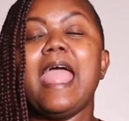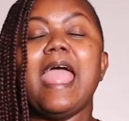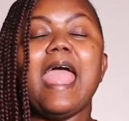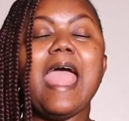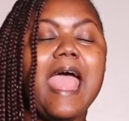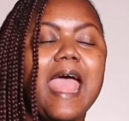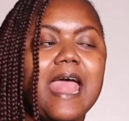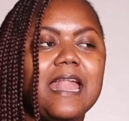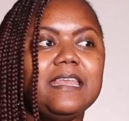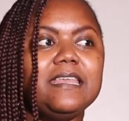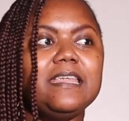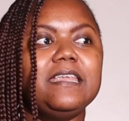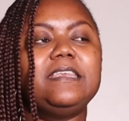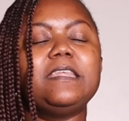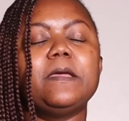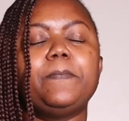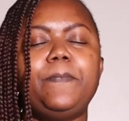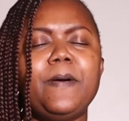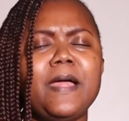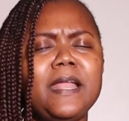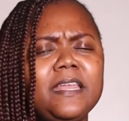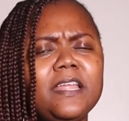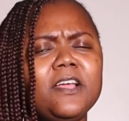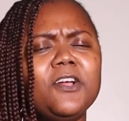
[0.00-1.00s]
And
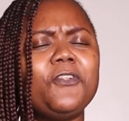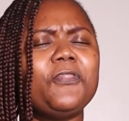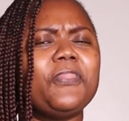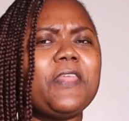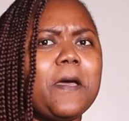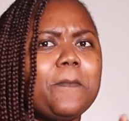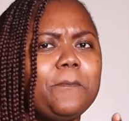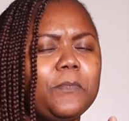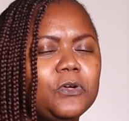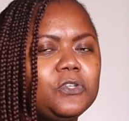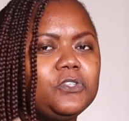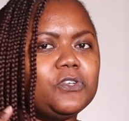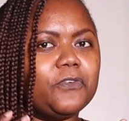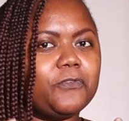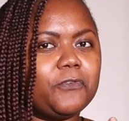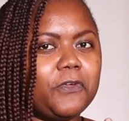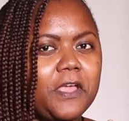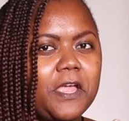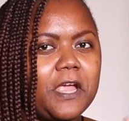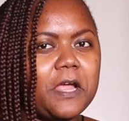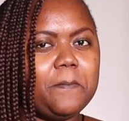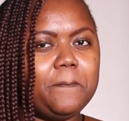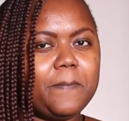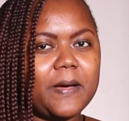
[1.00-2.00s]
depending on the amount of
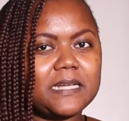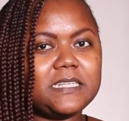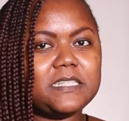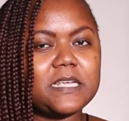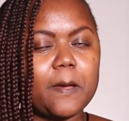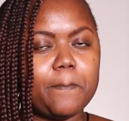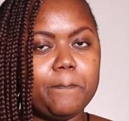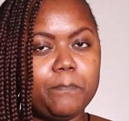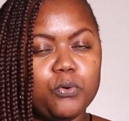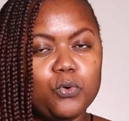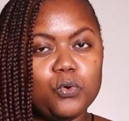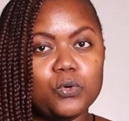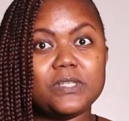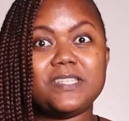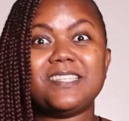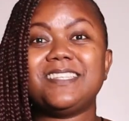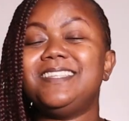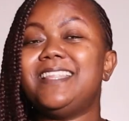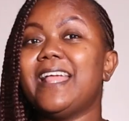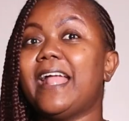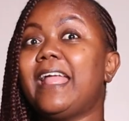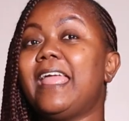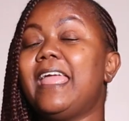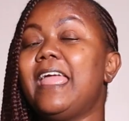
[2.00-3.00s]
cake batter put,
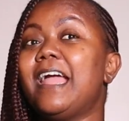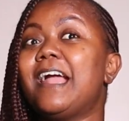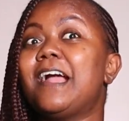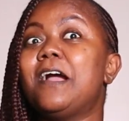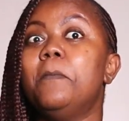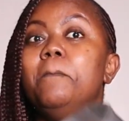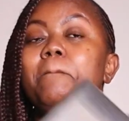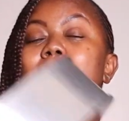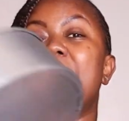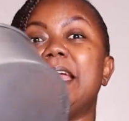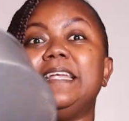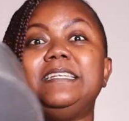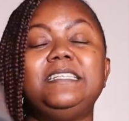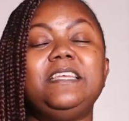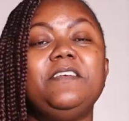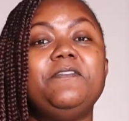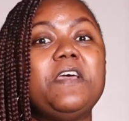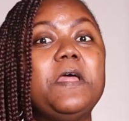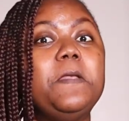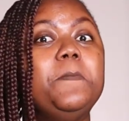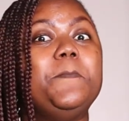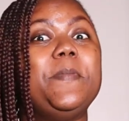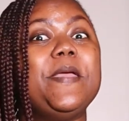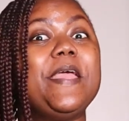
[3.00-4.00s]
the cake might
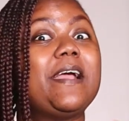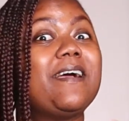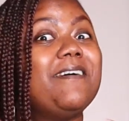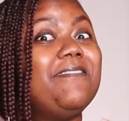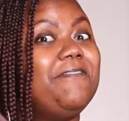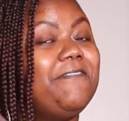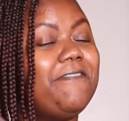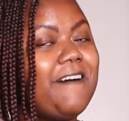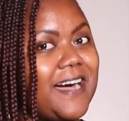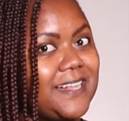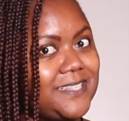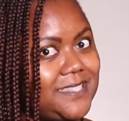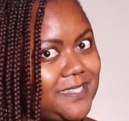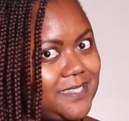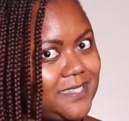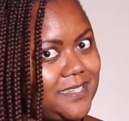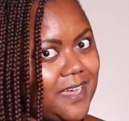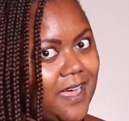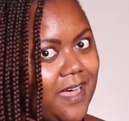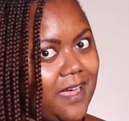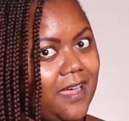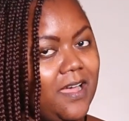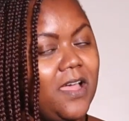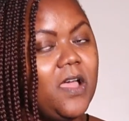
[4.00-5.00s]
even bake
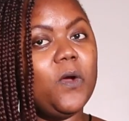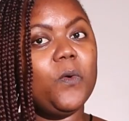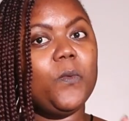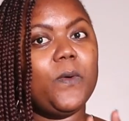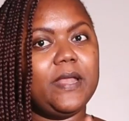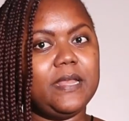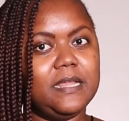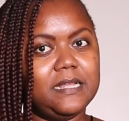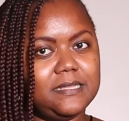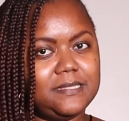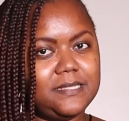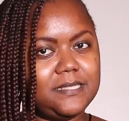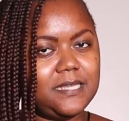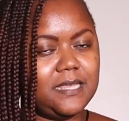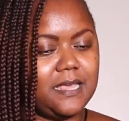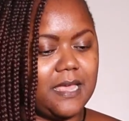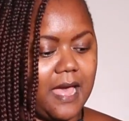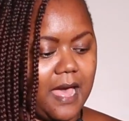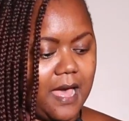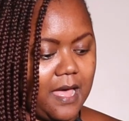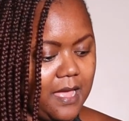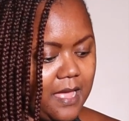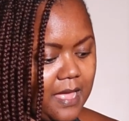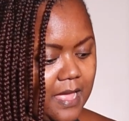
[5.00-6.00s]
faster when it's
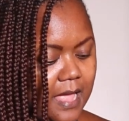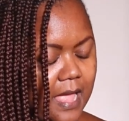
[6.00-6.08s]
here.